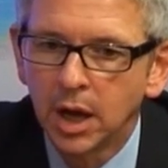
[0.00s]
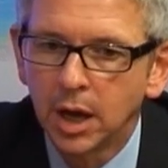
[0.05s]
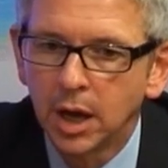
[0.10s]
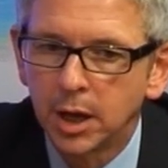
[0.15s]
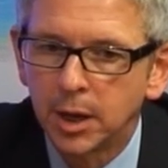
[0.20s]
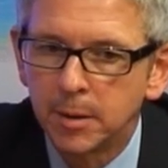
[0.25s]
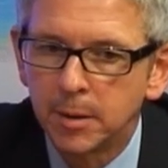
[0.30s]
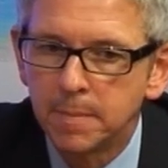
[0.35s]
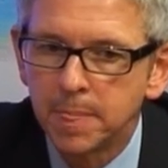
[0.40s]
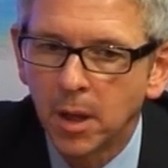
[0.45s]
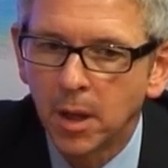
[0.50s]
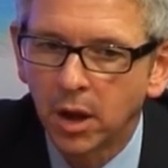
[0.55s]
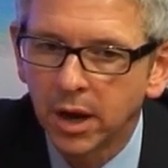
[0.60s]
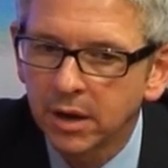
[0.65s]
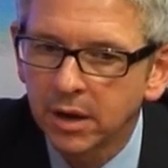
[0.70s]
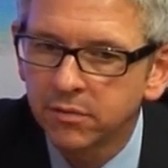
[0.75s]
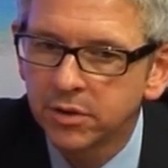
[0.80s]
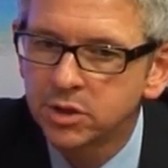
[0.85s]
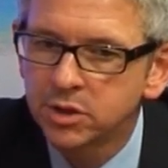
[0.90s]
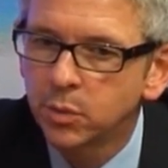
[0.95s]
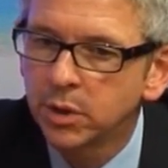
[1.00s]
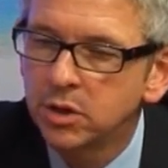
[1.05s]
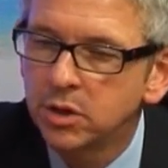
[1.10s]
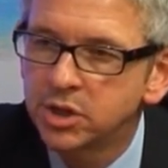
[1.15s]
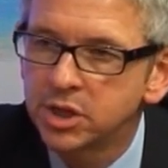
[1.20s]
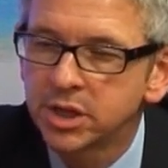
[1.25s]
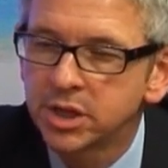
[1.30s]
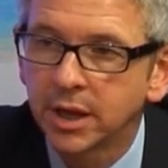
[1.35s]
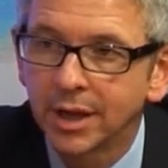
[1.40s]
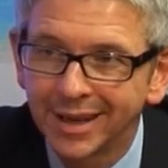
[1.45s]
On average, we
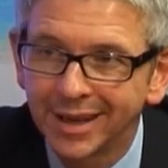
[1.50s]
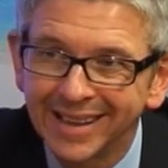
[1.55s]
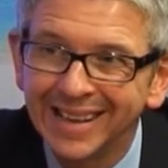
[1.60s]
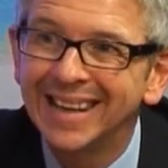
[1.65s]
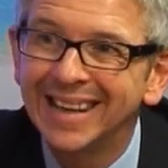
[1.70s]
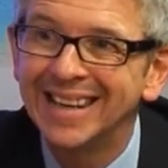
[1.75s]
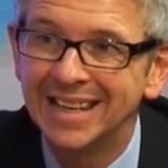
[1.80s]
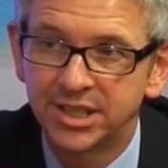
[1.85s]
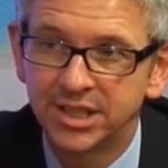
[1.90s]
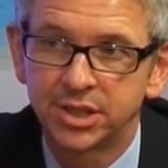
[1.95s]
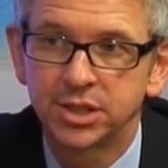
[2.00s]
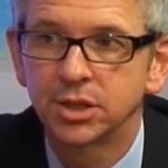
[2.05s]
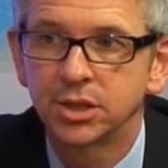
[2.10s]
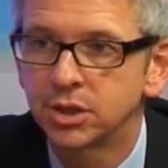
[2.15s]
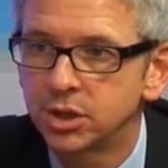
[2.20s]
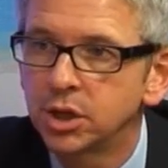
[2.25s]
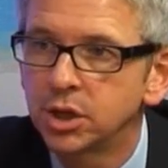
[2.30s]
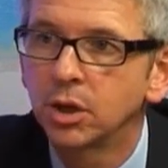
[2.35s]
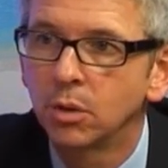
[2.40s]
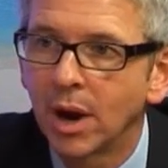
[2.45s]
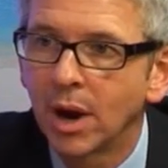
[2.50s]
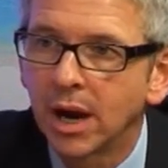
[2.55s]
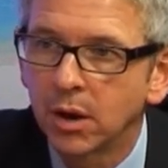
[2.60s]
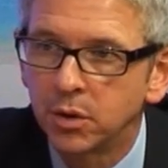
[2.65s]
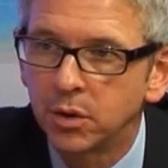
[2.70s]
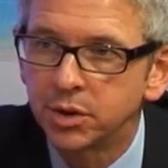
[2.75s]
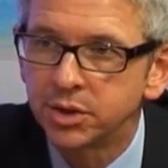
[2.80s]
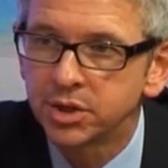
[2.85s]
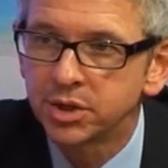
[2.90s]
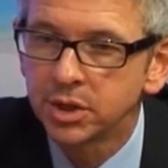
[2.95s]
usually say at least 2
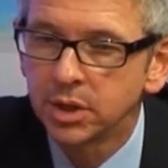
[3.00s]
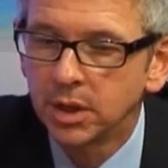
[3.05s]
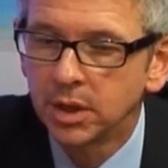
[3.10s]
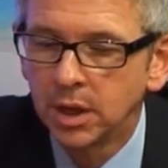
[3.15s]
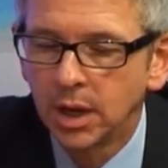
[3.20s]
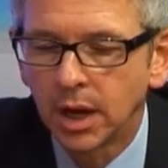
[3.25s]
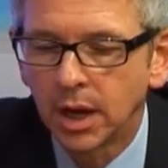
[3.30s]
hours.